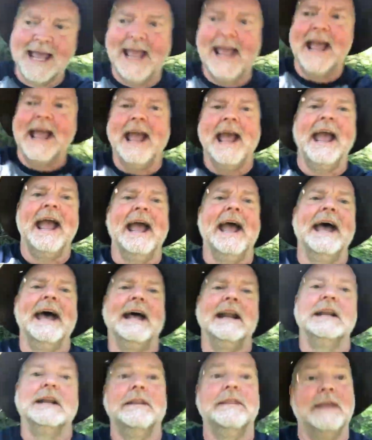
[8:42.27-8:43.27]
and
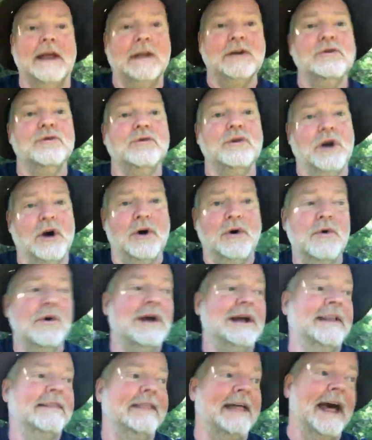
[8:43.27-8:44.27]
then you know
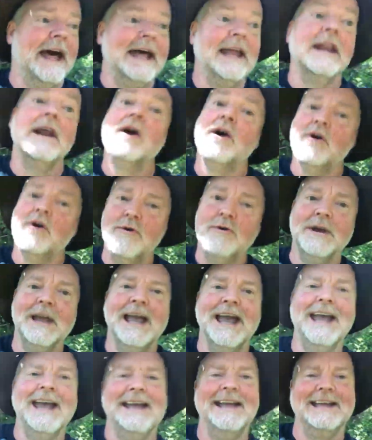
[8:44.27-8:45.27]
that, okay,
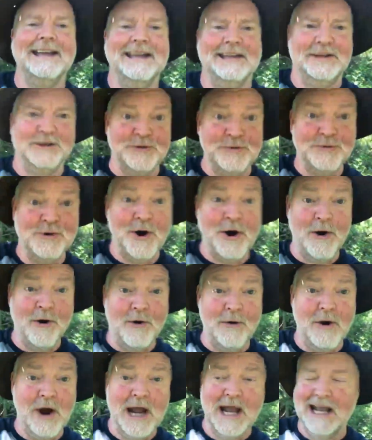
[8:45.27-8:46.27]
you know
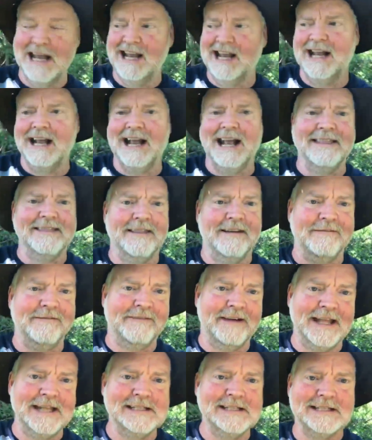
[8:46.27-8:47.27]
the
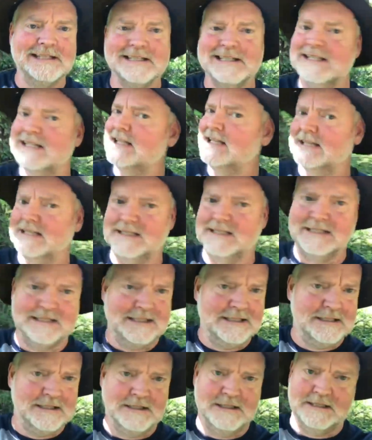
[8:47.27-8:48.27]
fence is
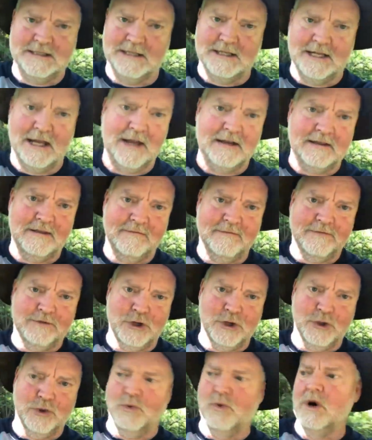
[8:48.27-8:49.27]
not for you.
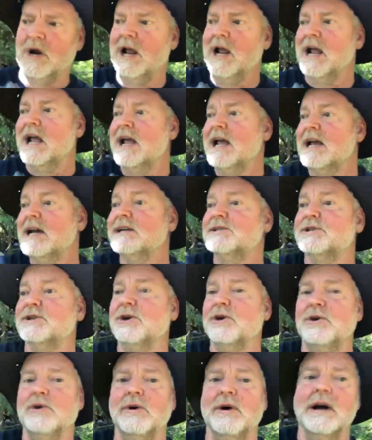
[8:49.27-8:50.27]
So,
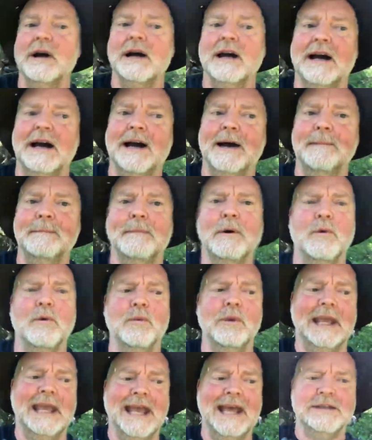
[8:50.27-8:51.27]
but we
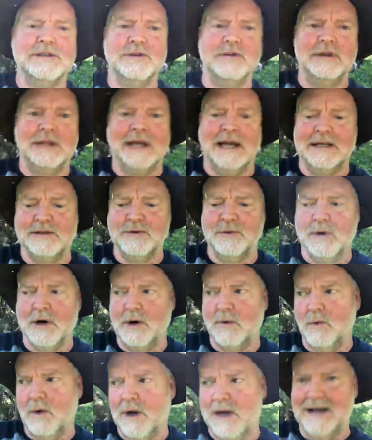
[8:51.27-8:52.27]
can't do that to our
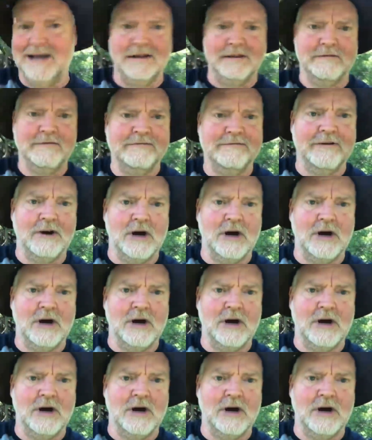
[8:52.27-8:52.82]
wild fawns,